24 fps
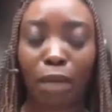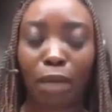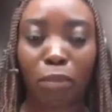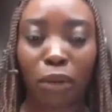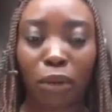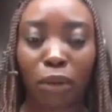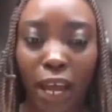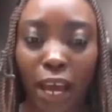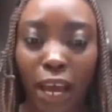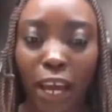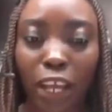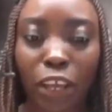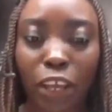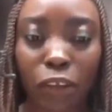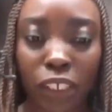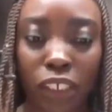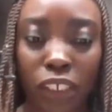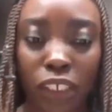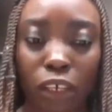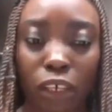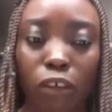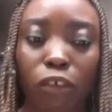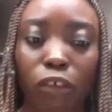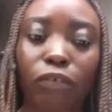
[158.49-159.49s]
apply
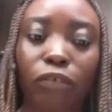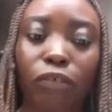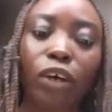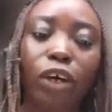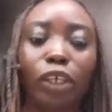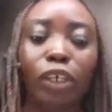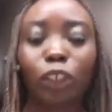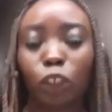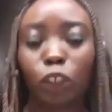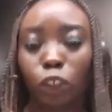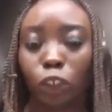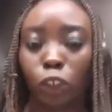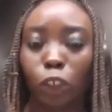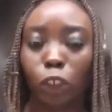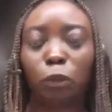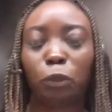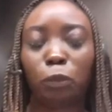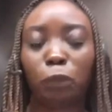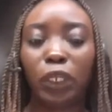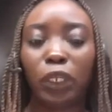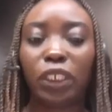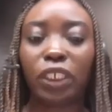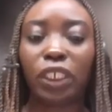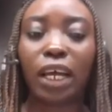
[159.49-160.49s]
yourself to your
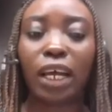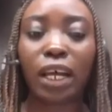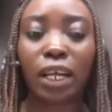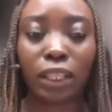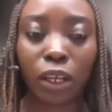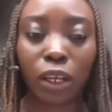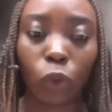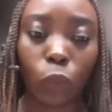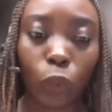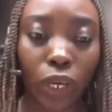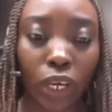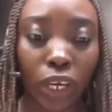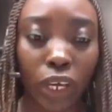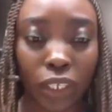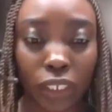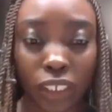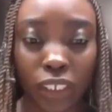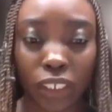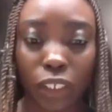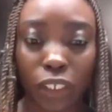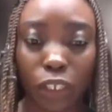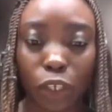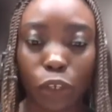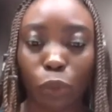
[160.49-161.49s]
speech, and then we can
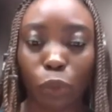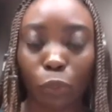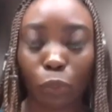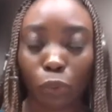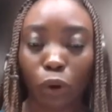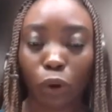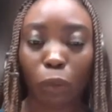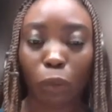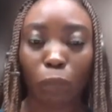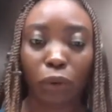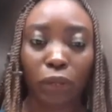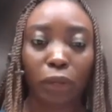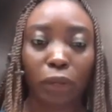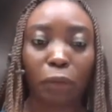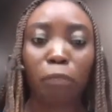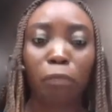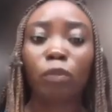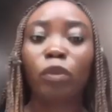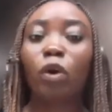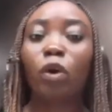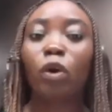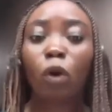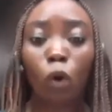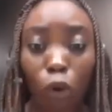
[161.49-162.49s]
see you properly.
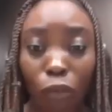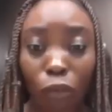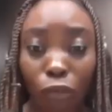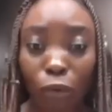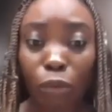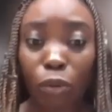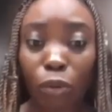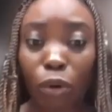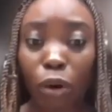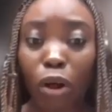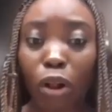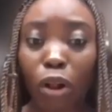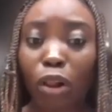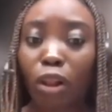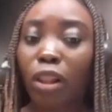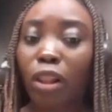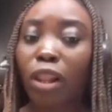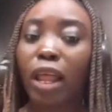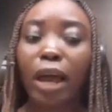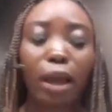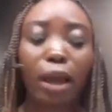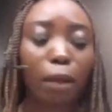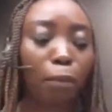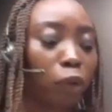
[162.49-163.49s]

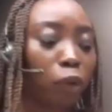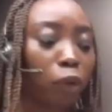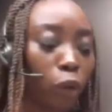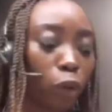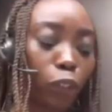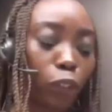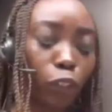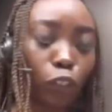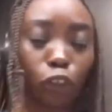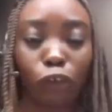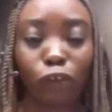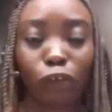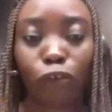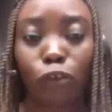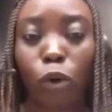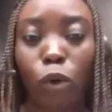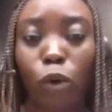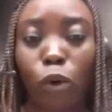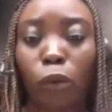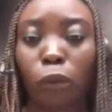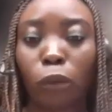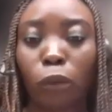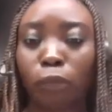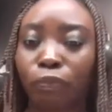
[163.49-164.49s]
Overall, I applaud you
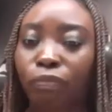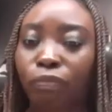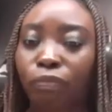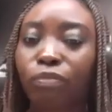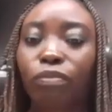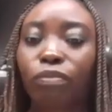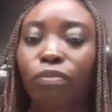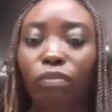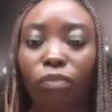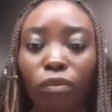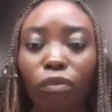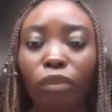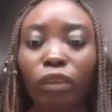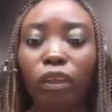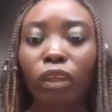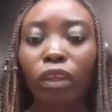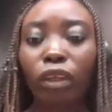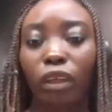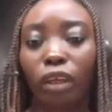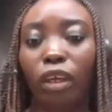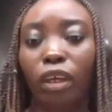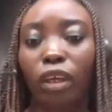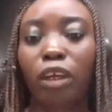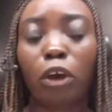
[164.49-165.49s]
for
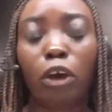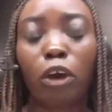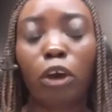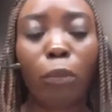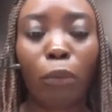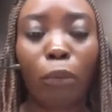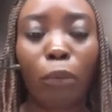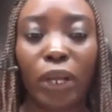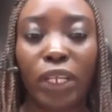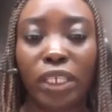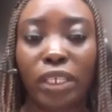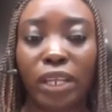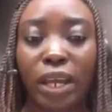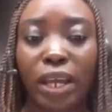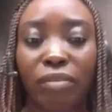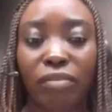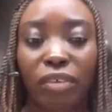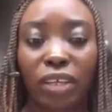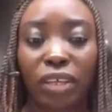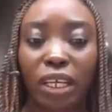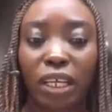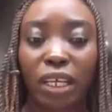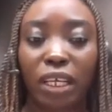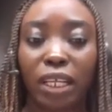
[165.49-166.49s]
incorporating
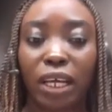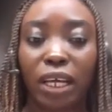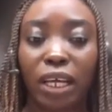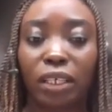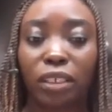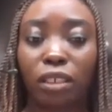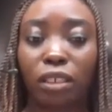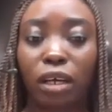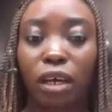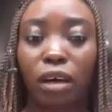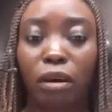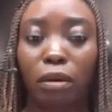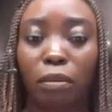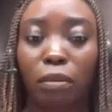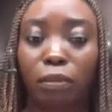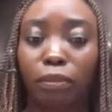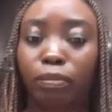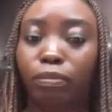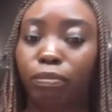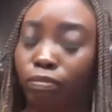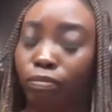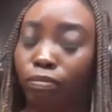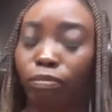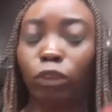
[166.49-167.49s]
everything that
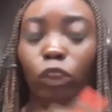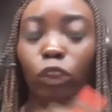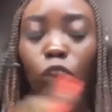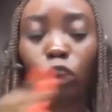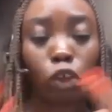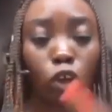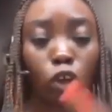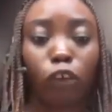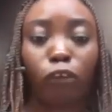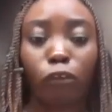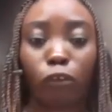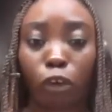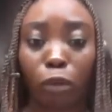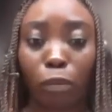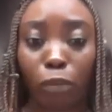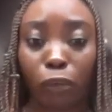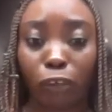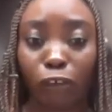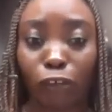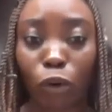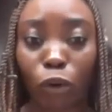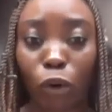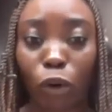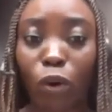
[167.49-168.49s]
you got from
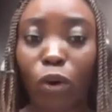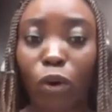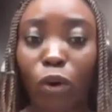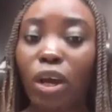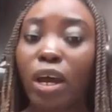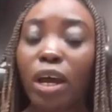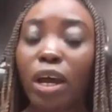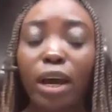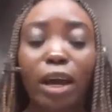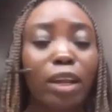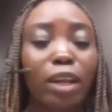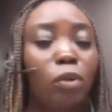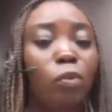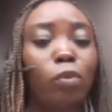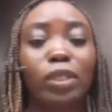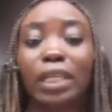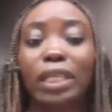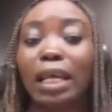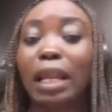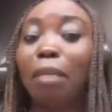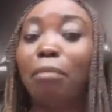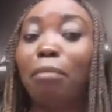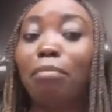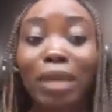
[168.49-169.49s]
before, and it
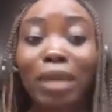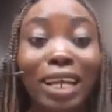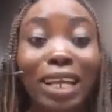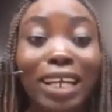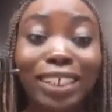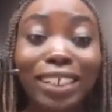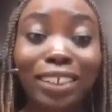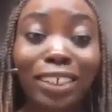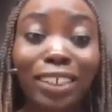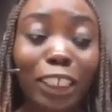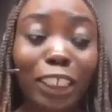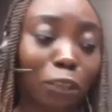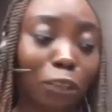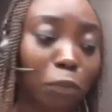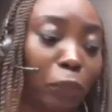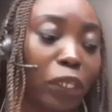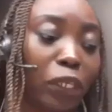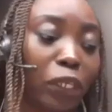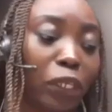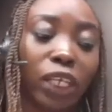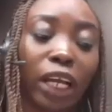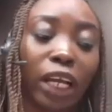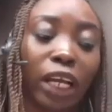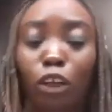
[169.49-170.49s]
was an amazing
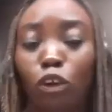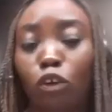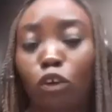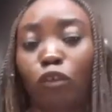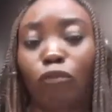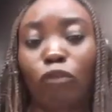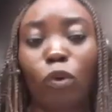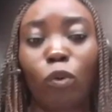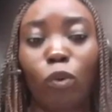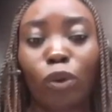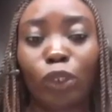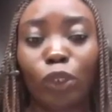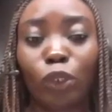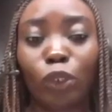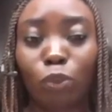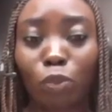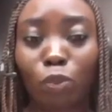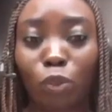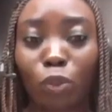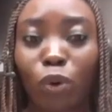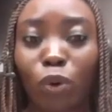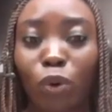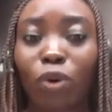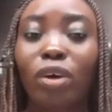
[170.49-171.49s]
speech. I look forward to
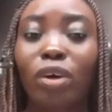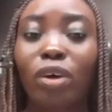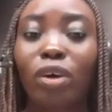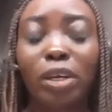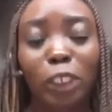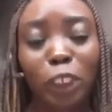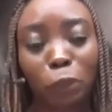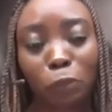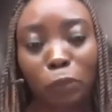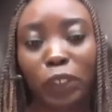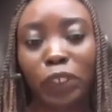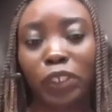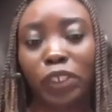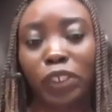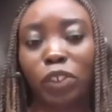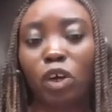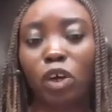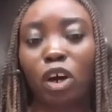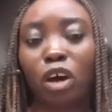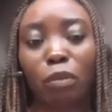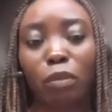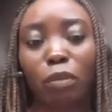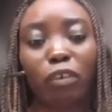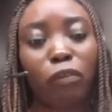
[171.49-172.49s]
more speeches
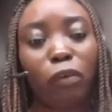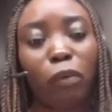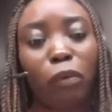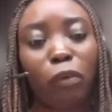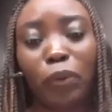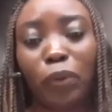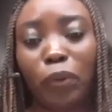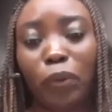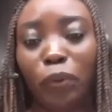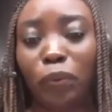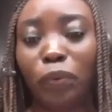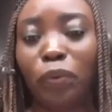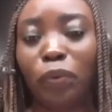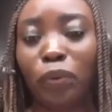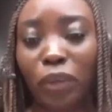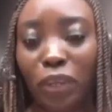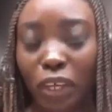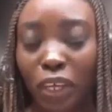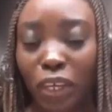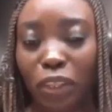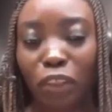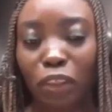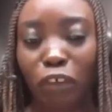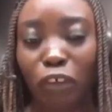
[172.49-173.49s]
coming from you
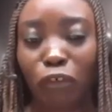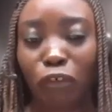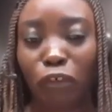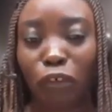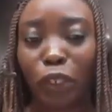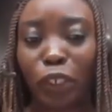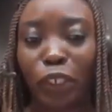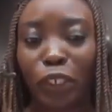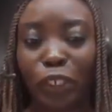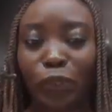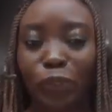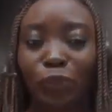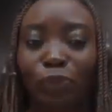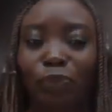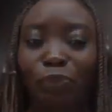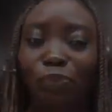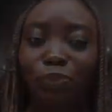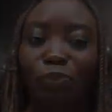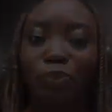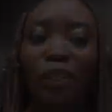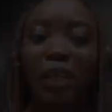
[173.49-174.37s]
in the future.